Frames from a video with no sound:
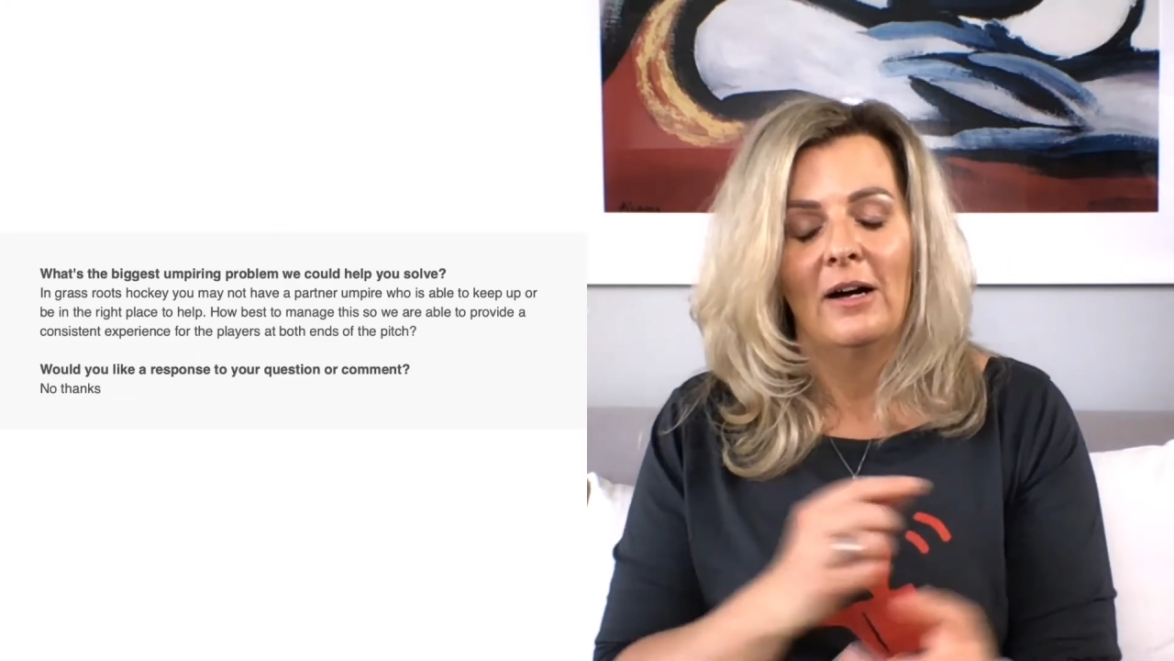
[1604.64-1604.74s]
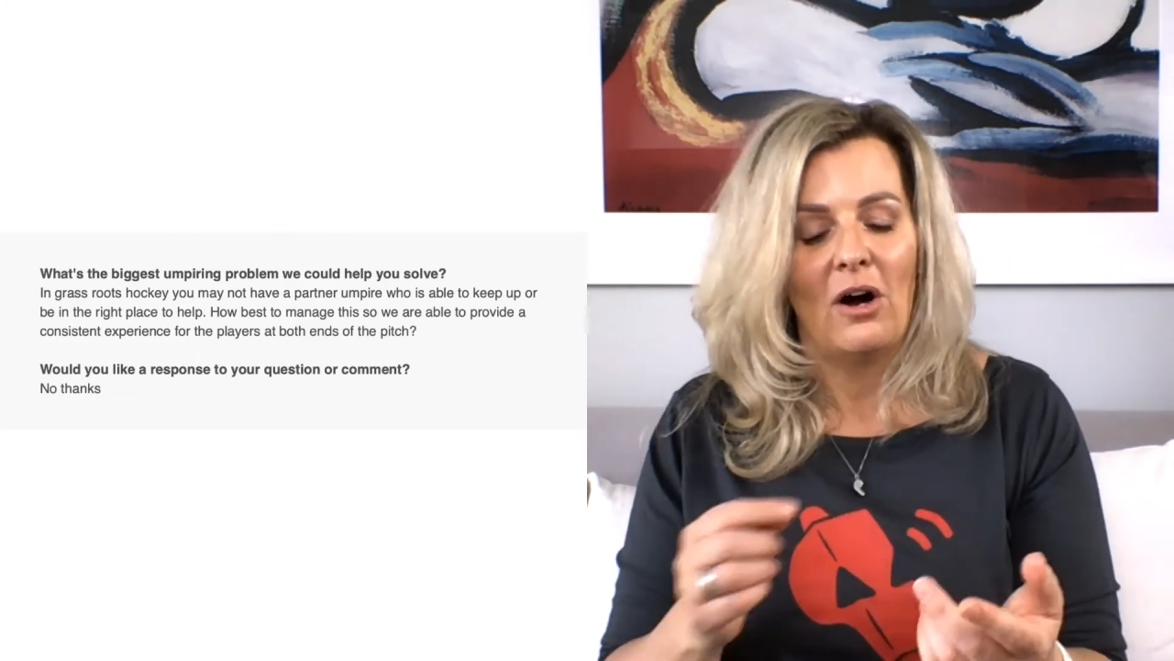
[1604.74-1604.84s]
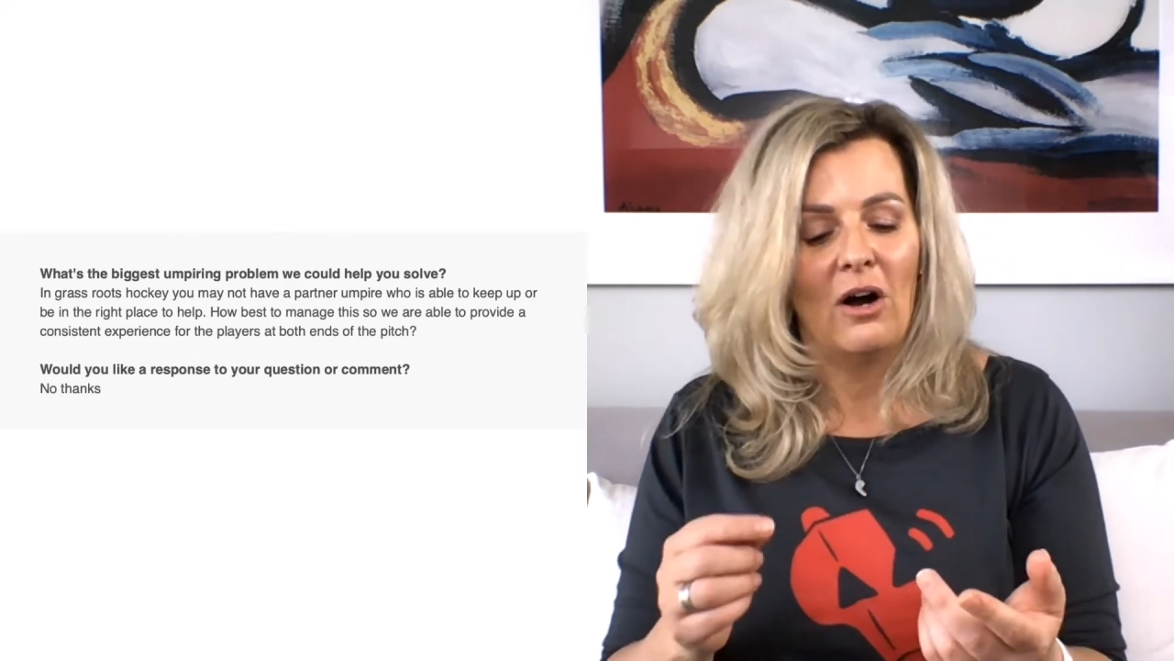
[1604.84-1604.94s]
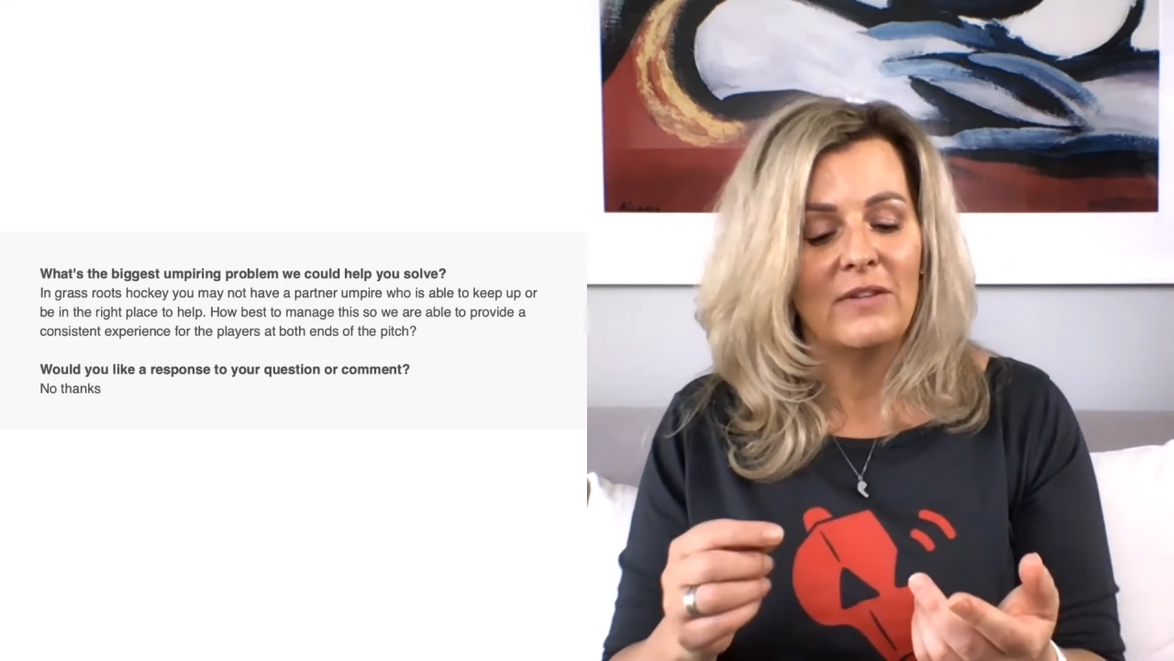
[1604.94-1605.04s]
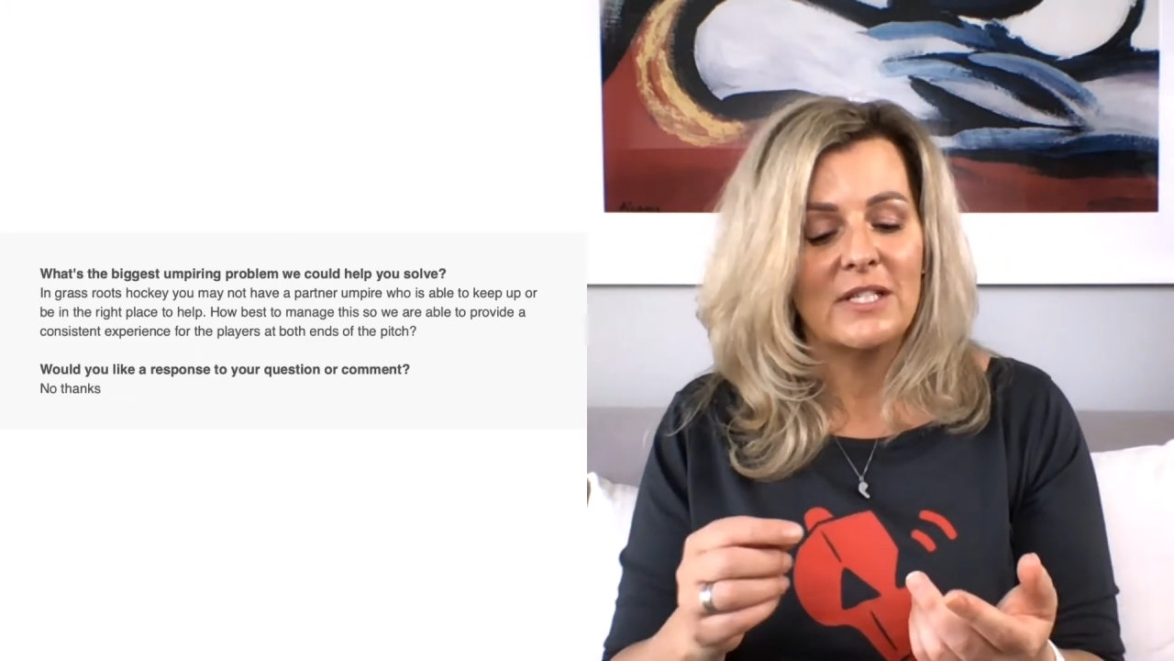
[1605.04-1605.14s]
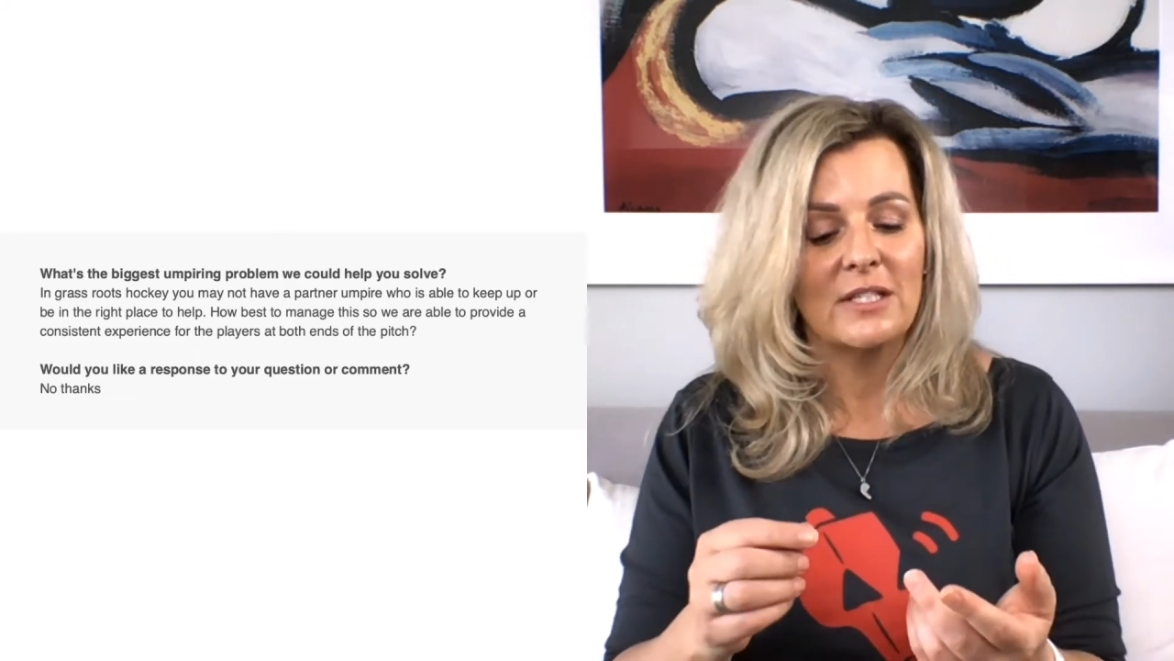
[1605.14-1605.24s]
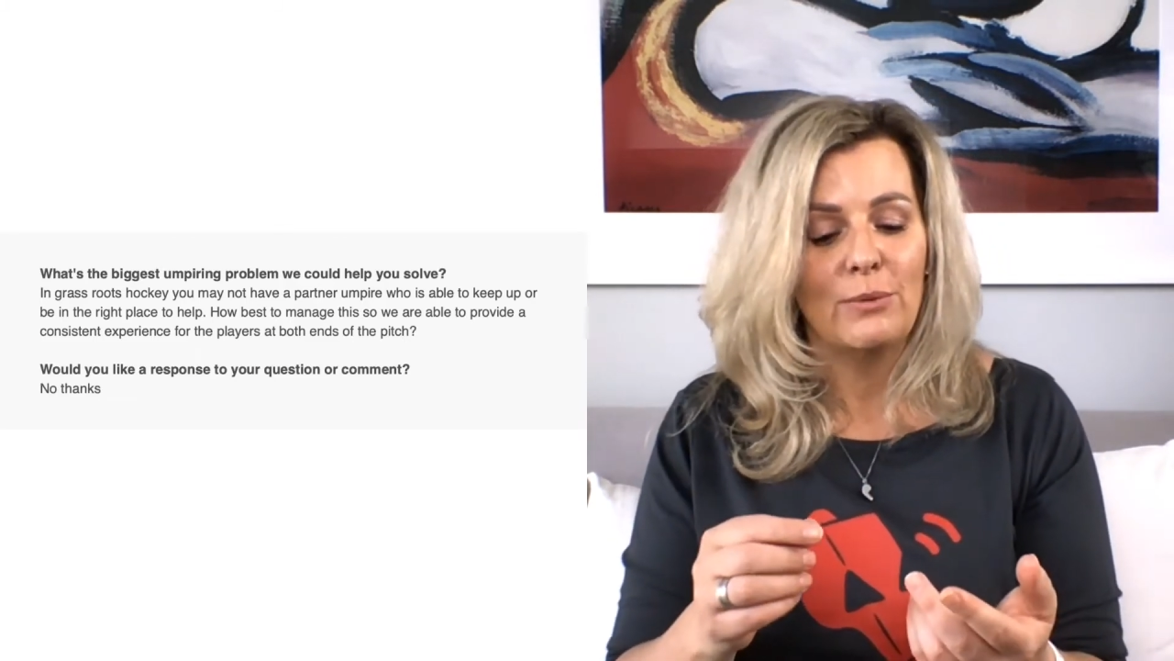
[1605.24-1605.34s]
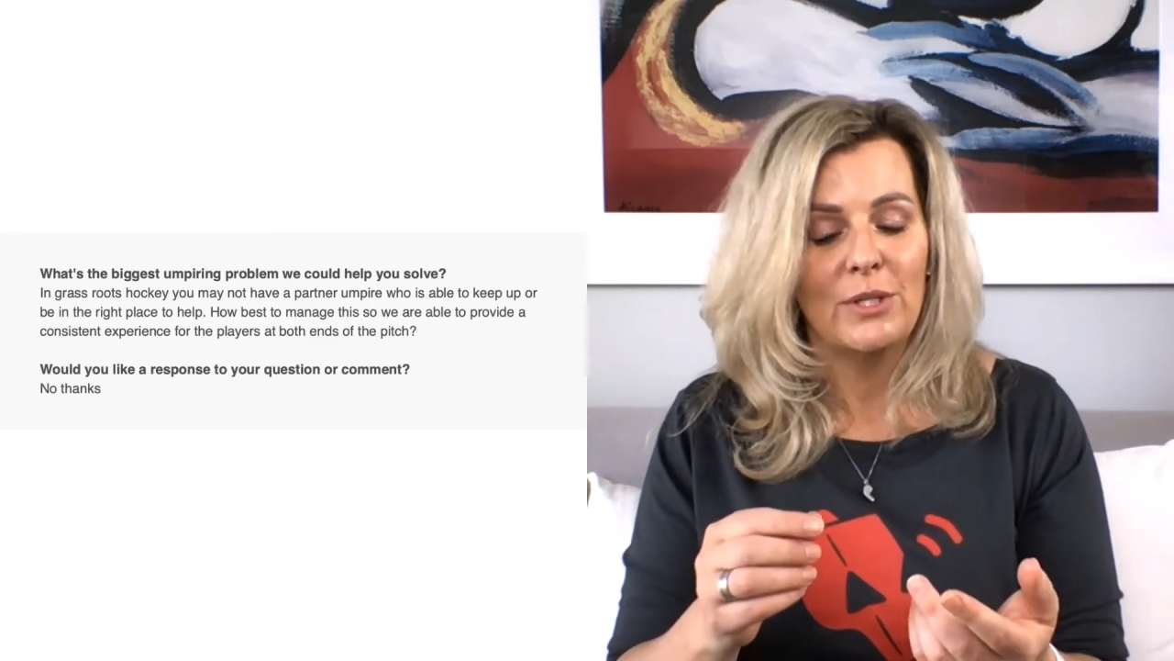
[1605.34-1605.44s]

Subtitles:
Obviously, we